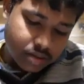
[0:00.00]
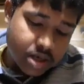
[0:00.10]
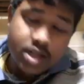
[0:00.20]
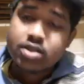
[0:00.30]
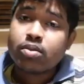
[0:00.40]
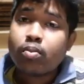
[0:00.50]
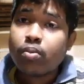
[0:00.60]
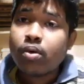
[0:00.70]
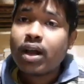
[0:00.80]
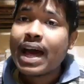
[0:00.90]
In case of
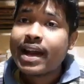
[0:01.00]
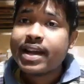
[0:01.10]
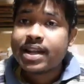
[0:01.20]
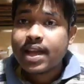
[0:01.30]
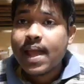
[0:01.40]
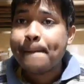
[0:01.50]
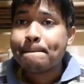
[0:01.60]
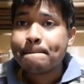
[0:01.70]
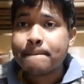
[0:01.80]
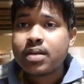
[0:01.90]
molarity,
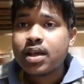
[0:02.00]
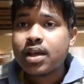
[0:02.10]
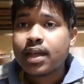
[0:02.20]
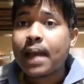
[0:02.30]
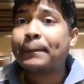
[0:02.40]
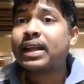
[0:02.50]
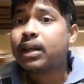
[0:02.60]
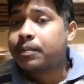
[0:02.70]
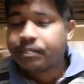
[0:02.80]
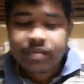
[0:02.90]
M,
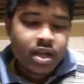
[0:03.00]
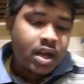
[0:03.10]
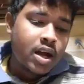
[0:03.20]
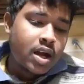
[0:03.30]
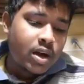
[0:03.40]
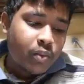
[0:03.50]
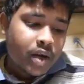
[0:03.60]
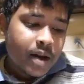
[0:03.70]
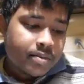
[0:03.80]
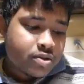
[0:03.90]
capital M. Now we
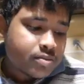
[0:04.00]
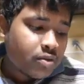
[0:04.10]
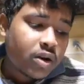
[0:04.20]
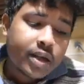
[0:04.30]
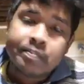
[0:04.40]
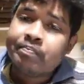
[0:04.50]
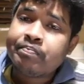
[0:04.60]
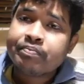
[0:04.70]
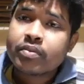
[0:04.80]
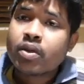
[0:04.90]
come to small m,
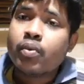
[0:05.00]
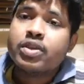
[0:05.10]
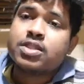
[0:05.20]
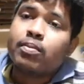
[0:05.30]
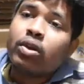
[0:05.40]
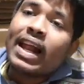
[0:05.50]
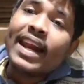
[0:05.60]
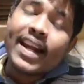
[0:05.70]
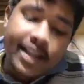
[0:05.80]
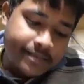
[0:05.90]
which is
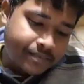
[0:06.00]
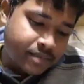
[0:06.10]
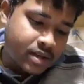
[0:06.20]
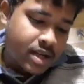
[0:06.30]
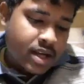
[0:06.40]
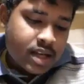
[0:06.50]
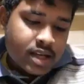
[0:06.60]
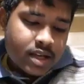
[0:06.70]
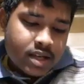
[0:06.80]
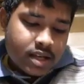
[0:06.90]
molality.
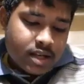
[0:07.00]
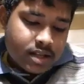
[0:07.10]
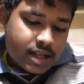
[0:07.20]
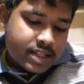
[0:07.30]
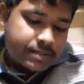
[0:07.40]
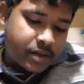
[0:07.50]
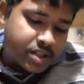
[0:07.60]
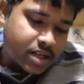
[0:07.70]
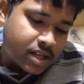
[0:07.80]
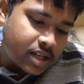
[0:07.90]
The
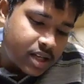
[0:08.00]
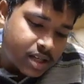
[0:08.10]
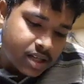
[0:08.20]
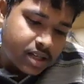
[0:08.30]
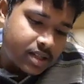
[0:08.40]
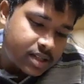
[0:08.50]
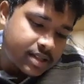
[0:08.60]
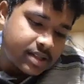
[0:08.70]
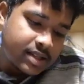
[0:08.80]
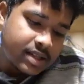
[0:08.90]
expression
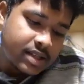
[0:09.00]
is,